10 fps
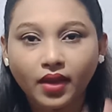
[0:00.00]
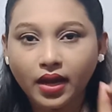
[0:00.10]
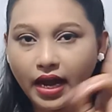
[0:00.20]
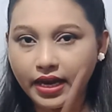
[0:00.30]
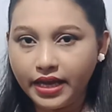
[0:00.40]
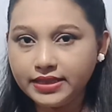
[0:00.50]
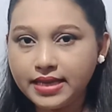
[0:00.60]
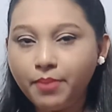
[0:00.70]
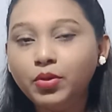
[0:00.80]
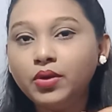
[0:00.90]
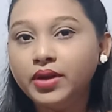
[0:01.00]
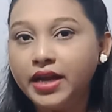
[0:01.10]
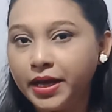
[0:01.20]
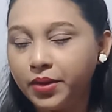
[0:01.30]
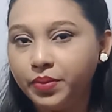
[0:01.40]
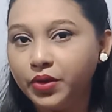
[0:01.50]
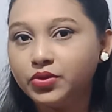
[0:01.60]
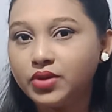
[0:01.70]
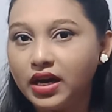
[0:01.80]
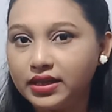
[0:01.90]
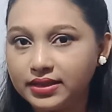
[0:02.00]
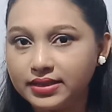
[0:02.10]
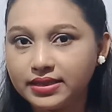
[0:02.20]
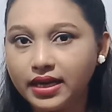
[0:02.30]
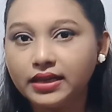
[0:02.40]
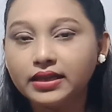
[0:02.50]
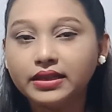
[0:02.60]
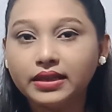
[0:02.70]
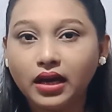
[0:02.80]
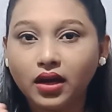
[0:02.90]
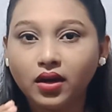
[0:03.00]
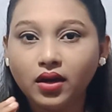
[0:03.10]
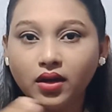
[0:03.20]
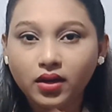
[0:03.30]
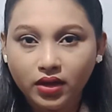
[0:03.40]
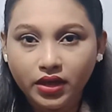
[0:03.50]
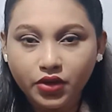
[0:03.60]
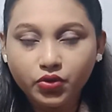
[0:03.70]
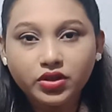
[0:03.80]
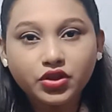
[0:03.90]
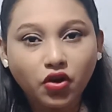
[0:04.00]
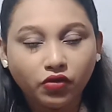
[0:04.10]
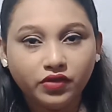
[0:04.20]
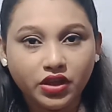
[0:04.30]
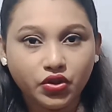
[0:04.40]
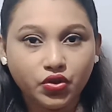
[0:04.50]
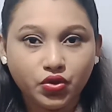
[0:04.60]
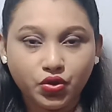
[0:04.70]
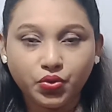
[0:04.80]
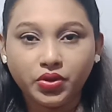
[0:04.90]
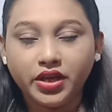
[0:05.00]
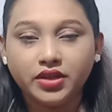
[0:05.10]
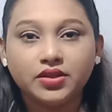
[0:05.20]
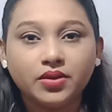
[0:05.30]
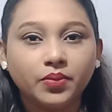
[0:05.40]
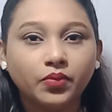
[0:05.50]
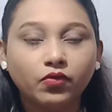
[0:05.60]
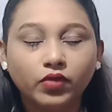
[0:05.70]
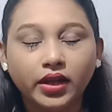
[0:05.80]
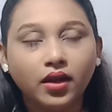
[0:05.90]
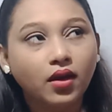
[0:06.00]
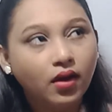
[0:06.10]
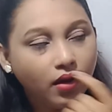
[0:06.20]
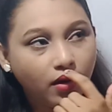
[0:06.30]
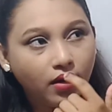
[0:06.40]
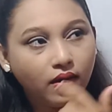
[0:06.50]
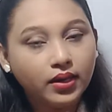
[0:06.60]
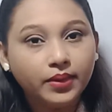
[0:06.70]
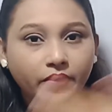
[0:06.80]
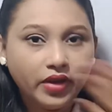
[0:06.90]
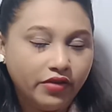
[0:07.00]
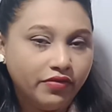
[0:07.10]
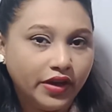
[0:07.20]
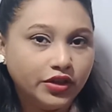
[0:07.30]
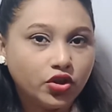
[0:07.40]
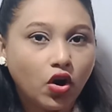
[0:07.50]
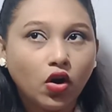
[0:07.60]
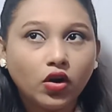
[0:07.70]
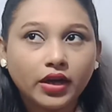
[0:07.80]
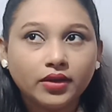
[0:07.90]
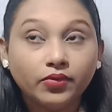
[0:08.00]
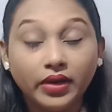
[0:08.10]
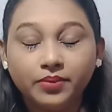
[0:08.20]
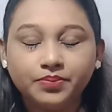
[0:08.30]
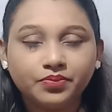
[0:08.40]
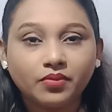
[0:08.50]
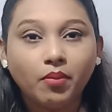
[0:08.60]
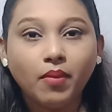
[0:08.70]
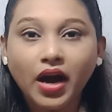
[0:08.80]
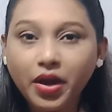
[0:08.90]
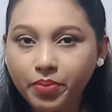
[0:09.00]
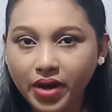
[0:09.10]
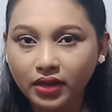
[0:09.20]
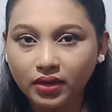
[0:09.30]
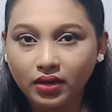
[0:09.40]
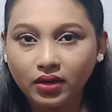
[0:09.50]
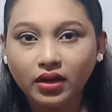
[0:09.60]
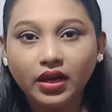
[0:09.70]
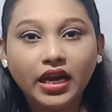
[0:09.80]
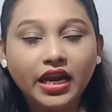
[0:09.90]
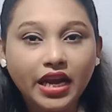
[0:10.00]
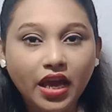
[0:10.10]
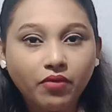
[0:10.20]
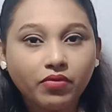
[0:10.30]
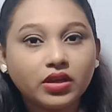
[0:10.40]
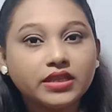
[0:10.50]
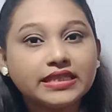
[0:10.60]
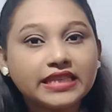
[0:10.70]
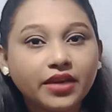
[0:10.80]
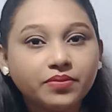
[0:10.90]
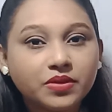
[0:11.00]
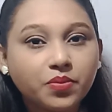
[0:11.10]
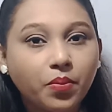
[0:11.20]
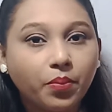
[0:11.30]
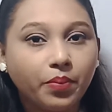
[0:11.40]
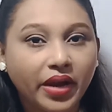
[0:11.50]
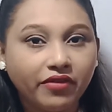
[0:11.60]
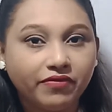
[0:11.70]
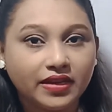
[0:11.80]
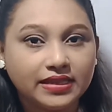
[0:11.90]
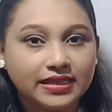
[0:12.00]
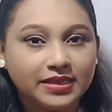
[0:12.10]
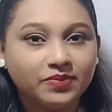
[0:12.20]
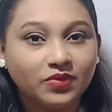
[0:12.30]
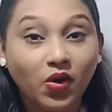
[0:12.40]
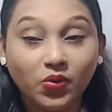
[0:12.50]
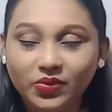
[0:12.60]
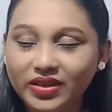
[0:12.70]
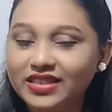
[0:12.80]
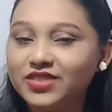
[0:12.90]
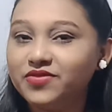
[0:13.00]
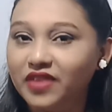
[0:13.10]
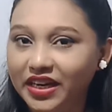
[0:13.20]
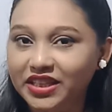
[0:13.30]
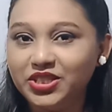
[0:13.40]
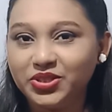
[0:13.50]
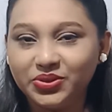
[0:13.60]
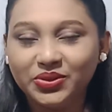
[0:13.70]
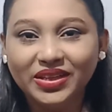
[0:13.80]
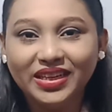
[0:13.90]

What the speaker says: an example will help you to understand the uses of these two things. Well, if I talk, well, my brother never skips breakfast. Oh, it's very true.